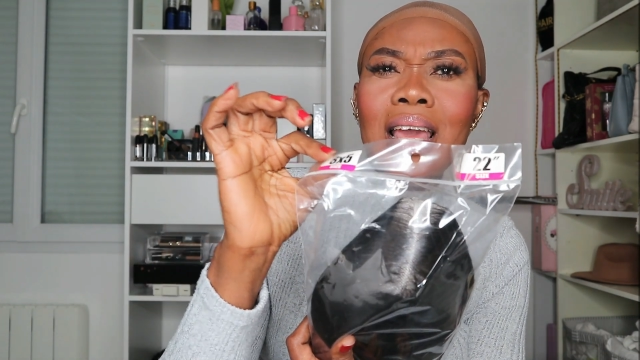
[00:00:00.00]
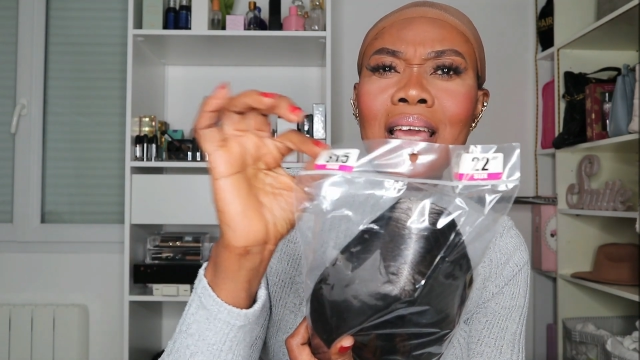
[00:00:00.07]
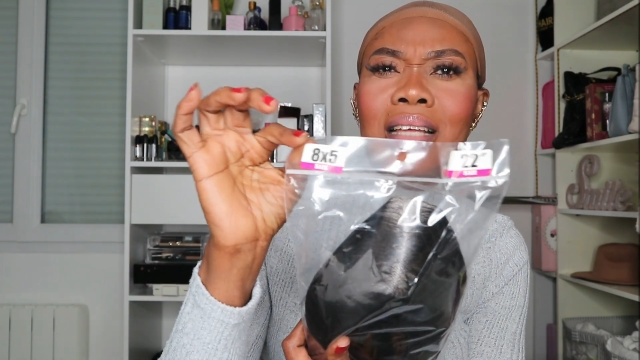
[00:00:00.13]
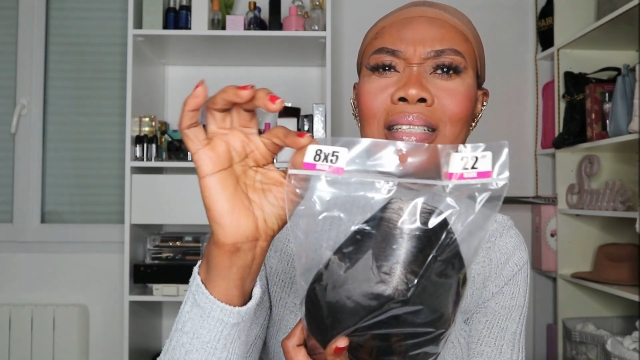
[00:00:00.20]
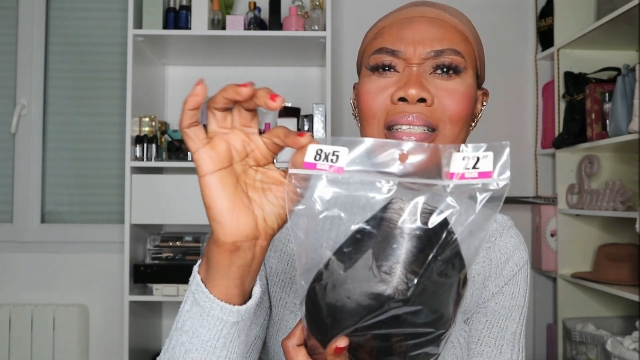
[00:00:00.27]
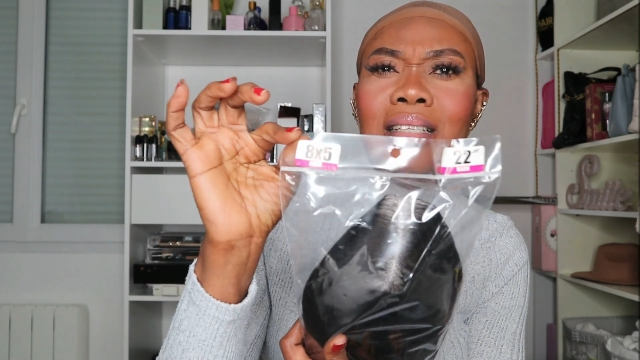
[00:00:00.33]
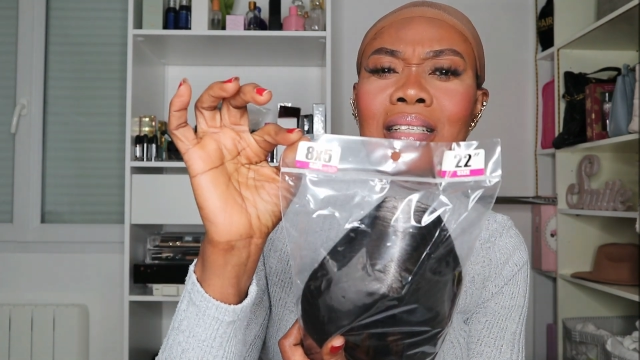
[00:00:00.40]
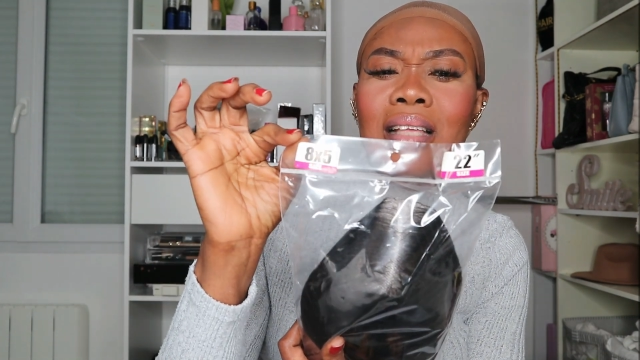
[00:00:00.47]

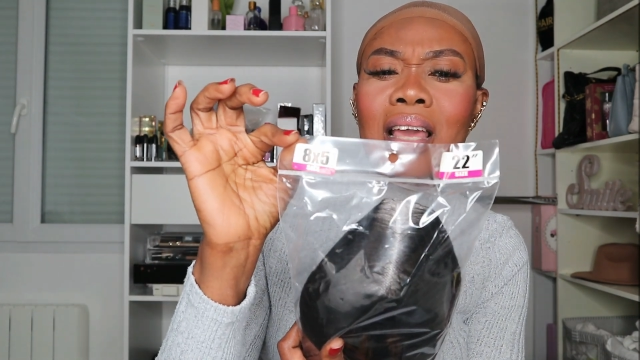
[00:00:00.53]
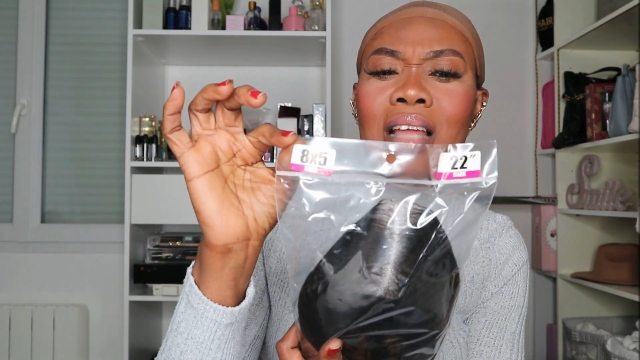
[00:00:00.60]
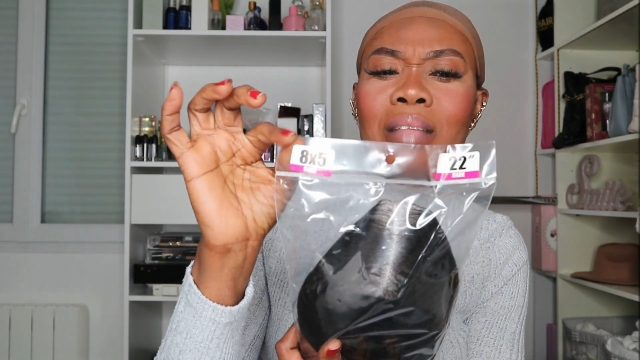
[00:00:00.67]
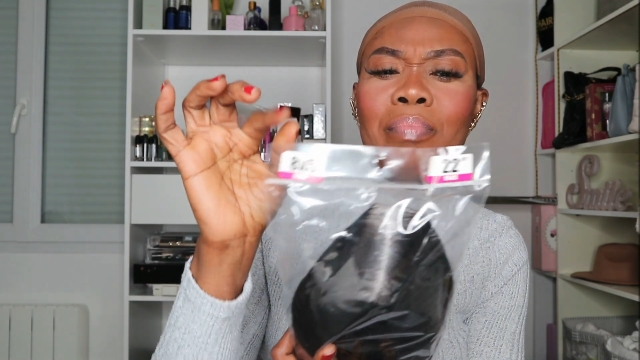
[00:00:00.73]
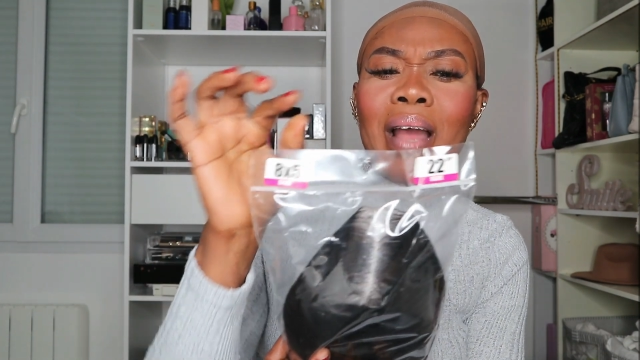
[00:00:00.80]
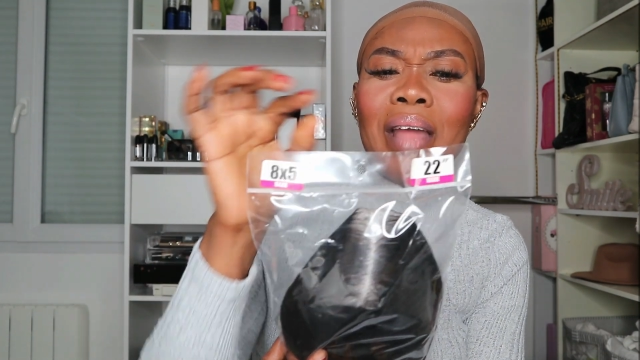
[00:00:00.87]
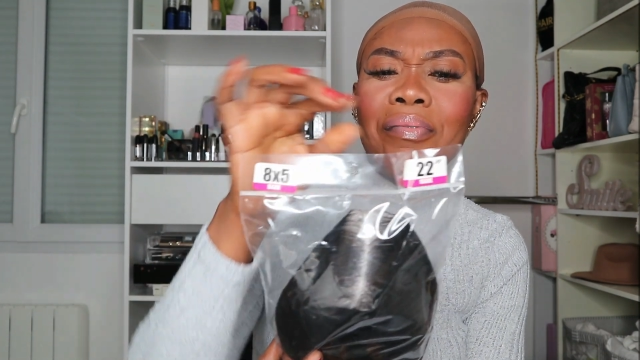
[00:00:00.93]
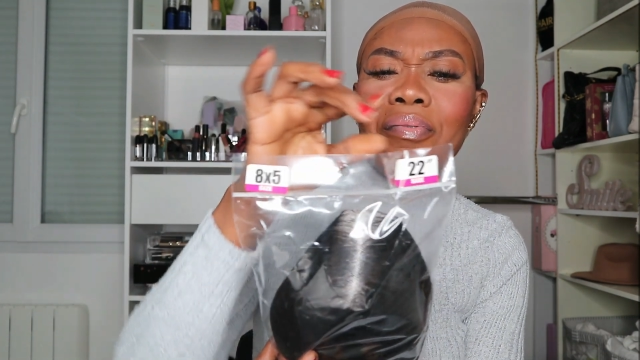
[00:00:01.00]
It is
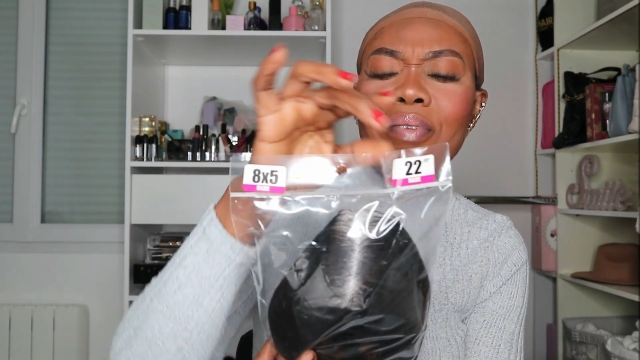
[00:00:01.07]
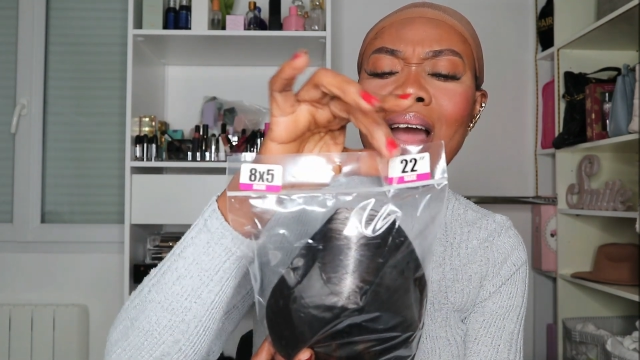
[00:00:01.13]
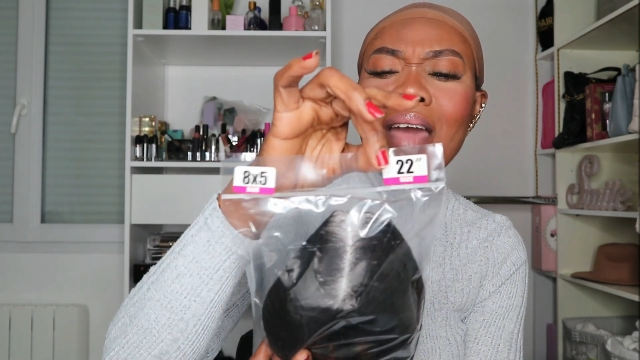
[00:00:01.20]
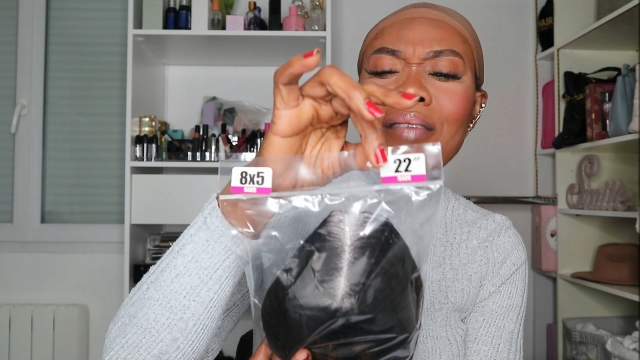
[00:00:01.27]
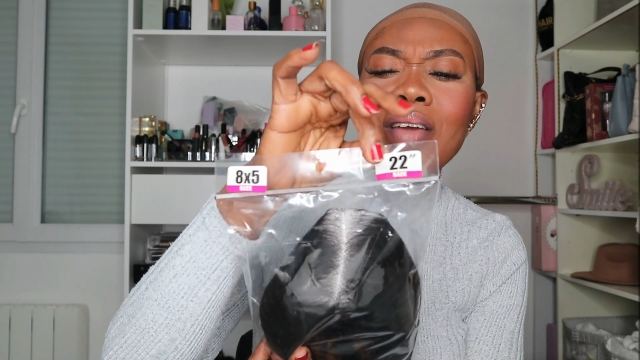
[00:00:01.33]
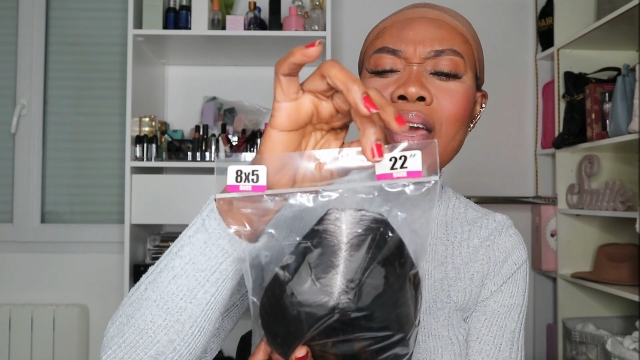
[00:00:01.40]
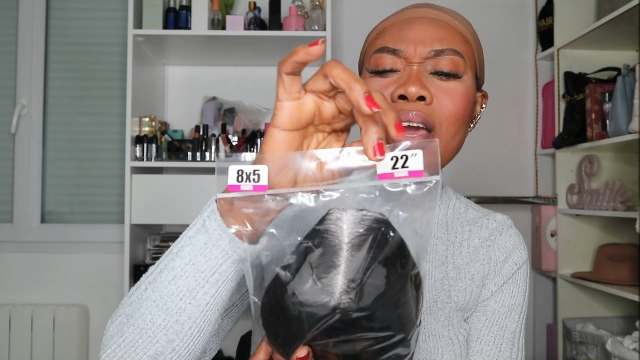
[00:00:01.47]
8x5,